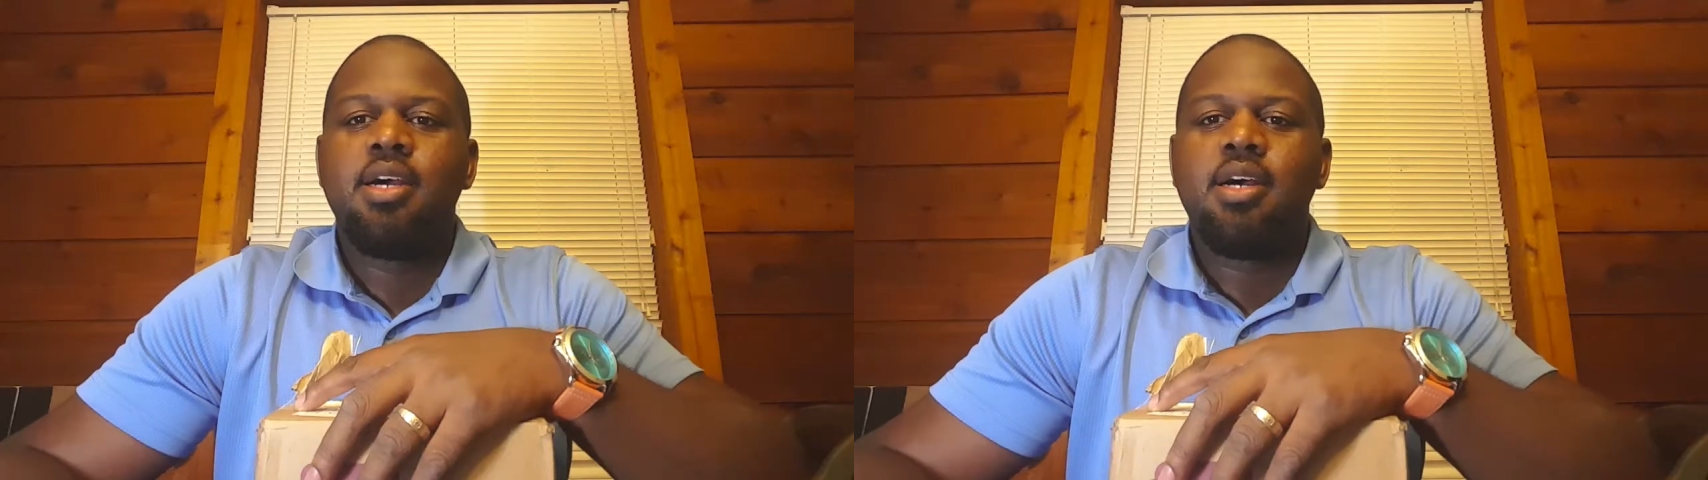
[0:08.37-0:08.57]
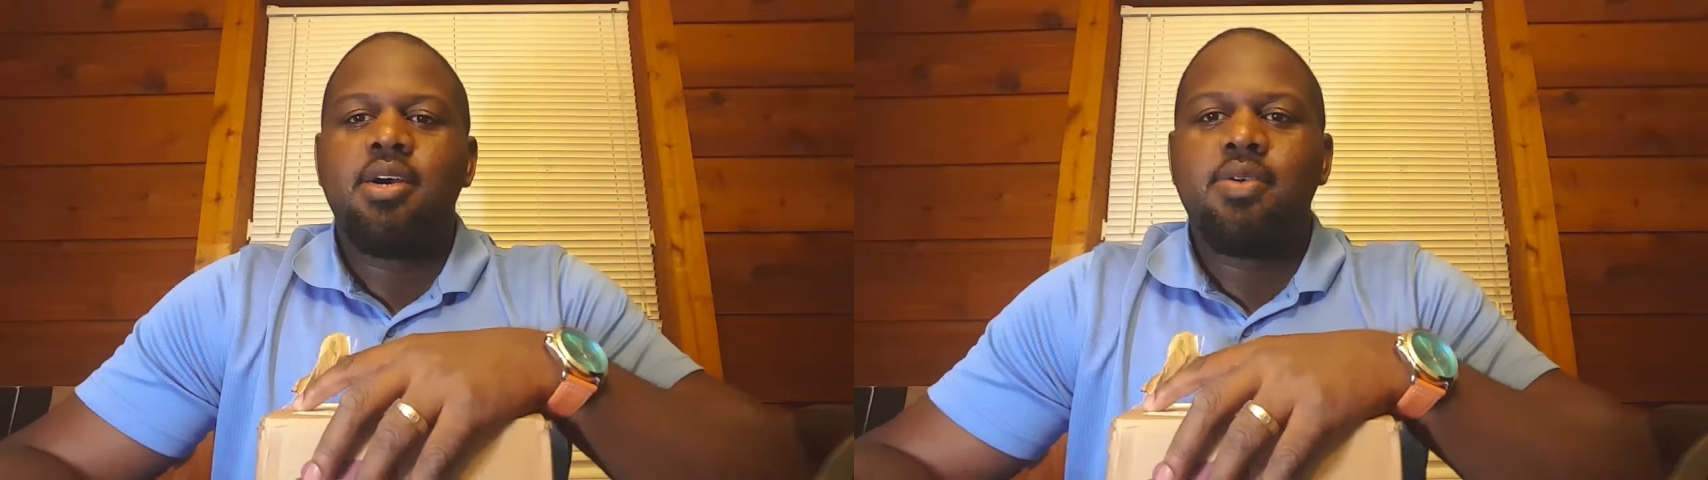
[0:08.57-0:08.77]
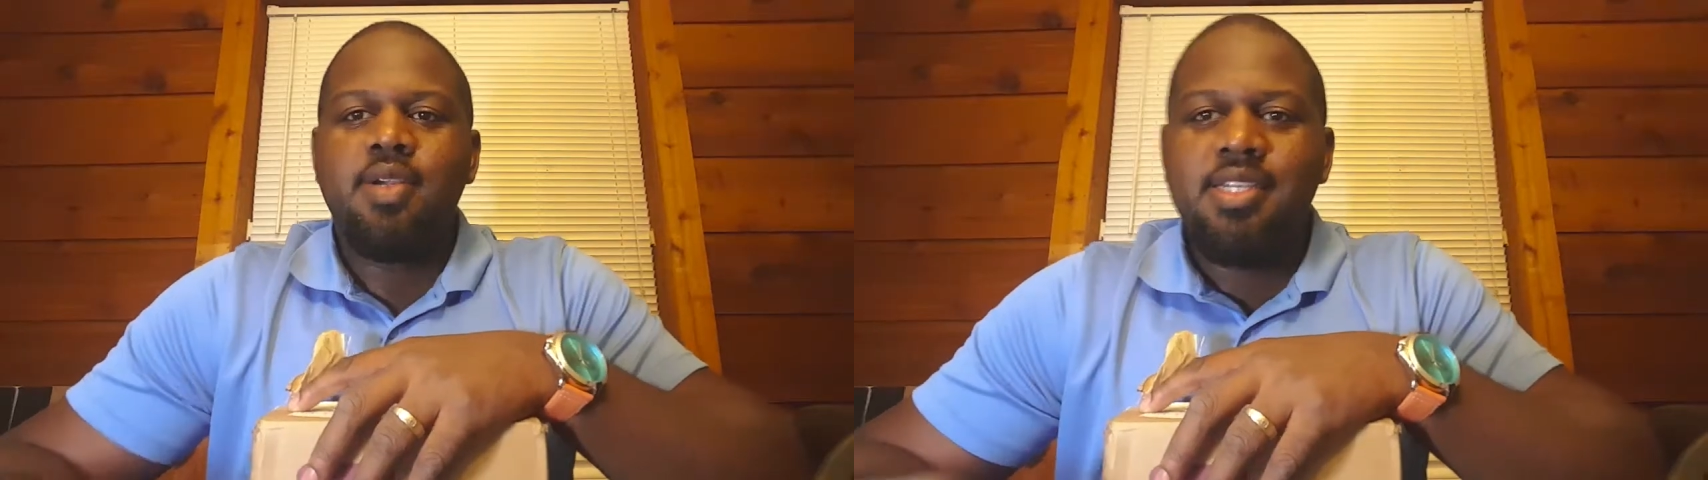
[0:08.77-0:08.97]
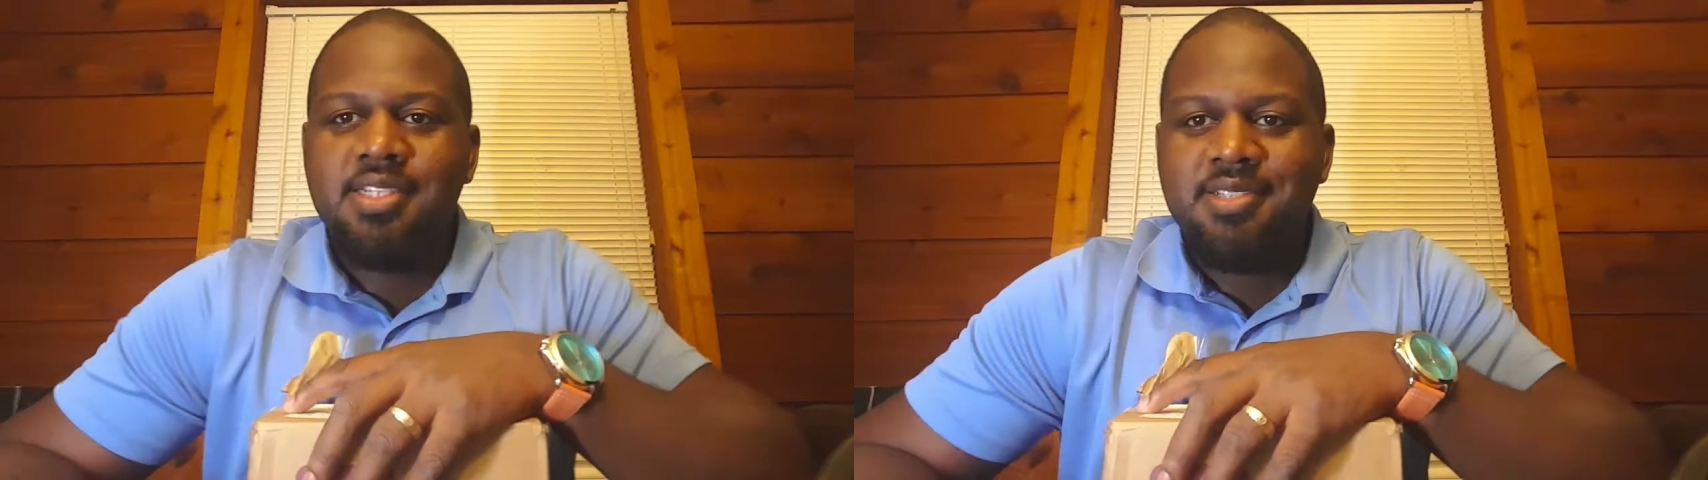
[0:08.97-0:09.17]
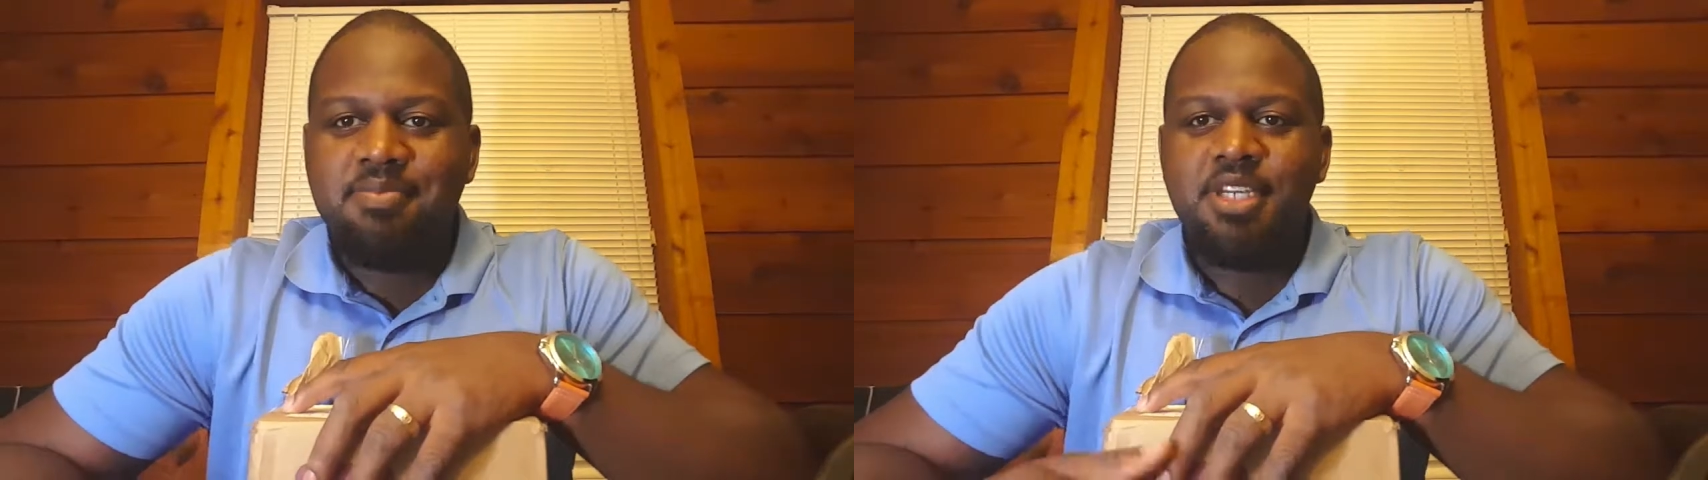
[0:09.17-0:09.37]
All right,
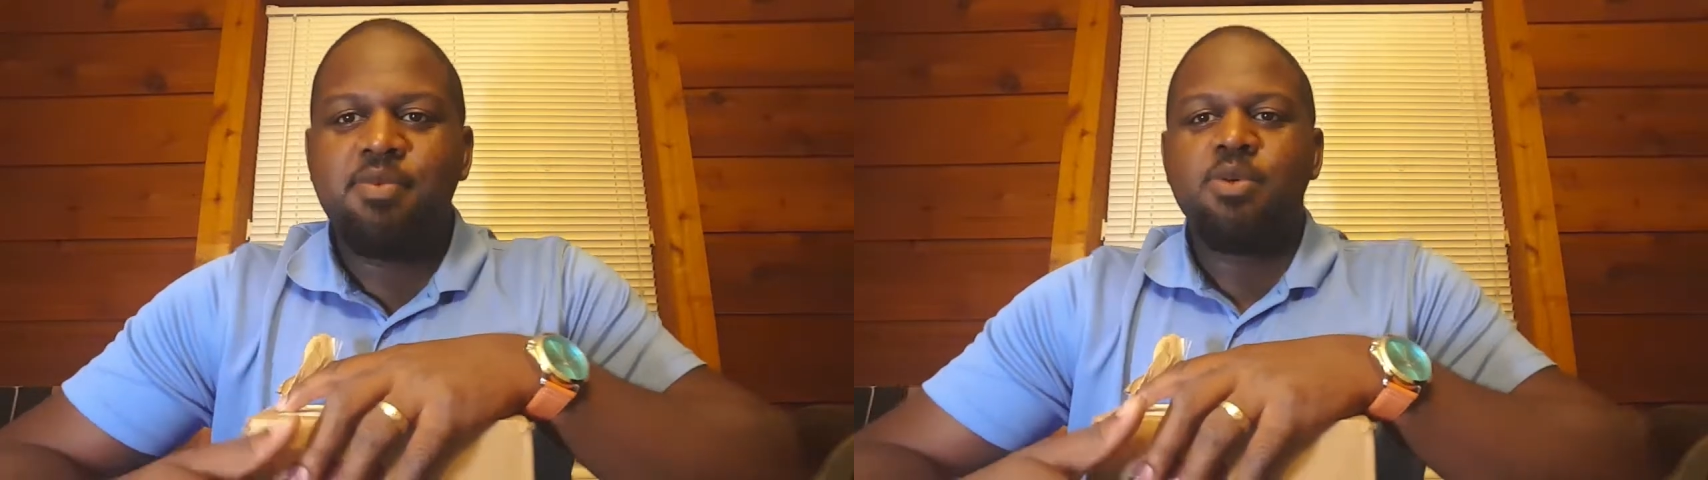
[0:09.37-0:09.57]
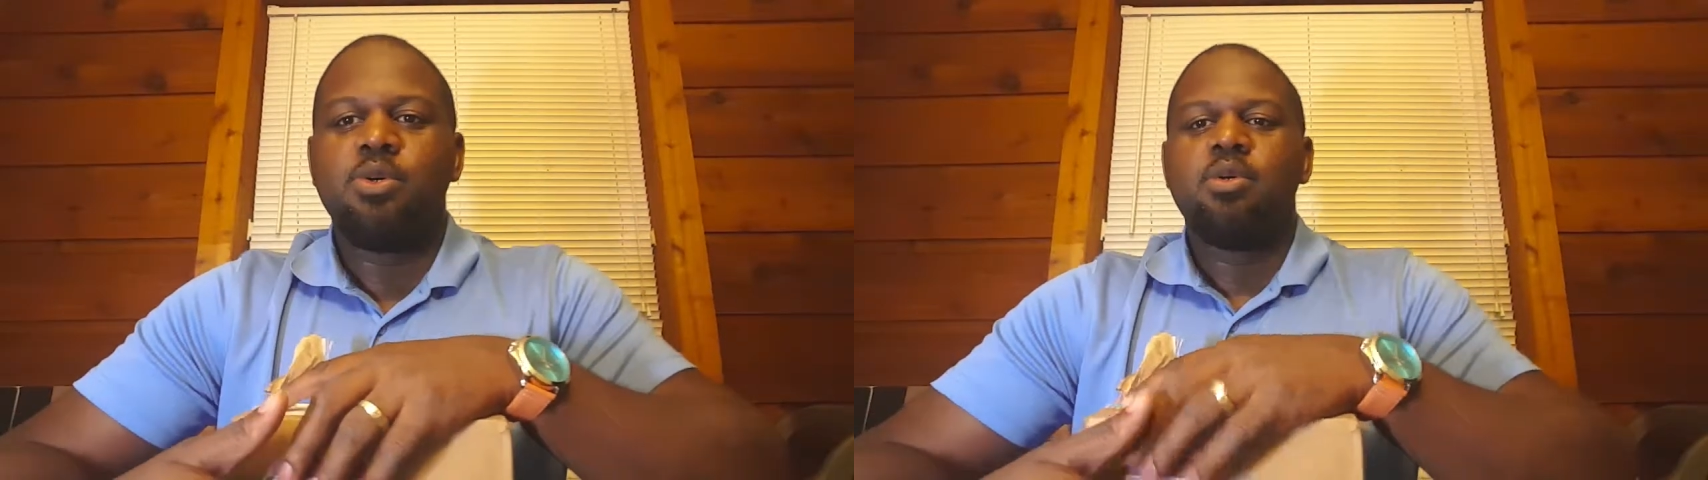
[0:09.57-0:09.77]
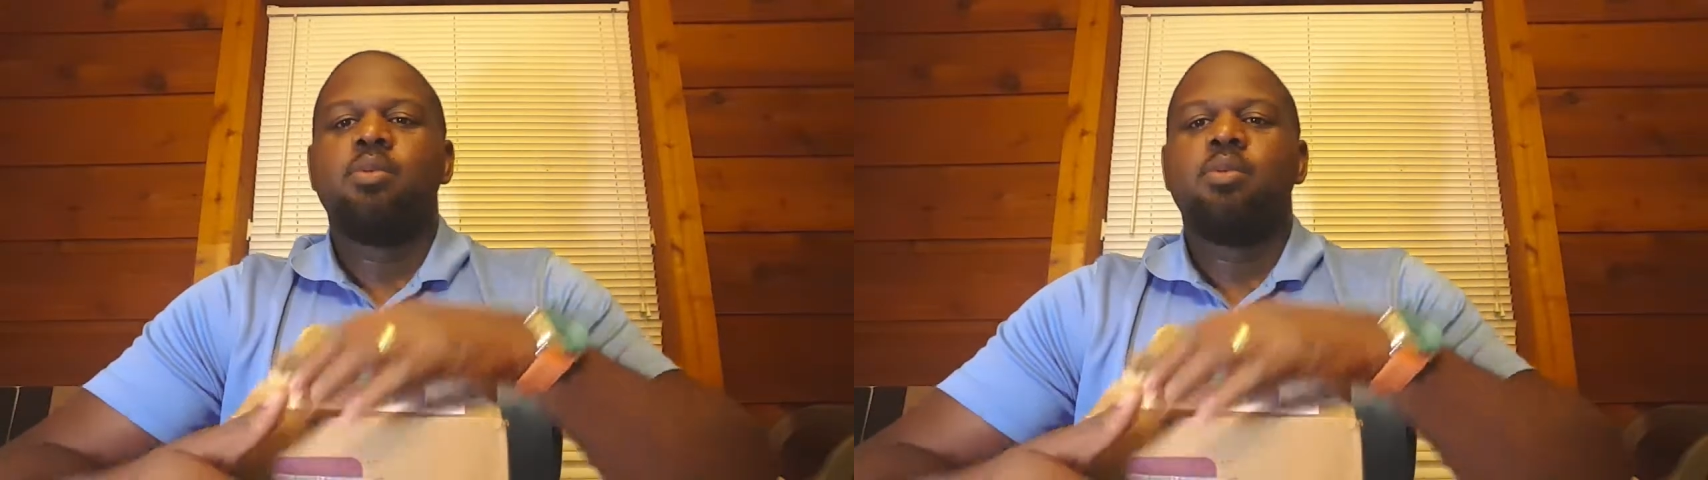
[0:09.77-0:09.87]
good people.